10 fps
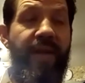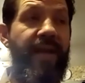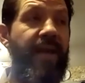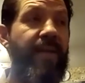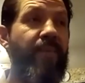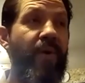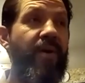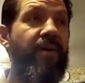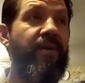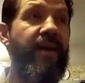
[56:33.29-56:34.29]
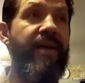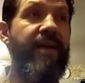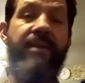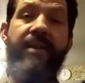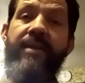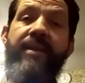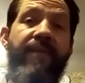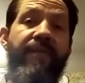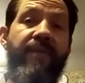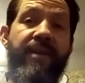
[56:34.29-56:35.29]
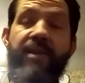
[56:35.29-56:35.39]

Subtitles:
And that bark lasts indefinitely,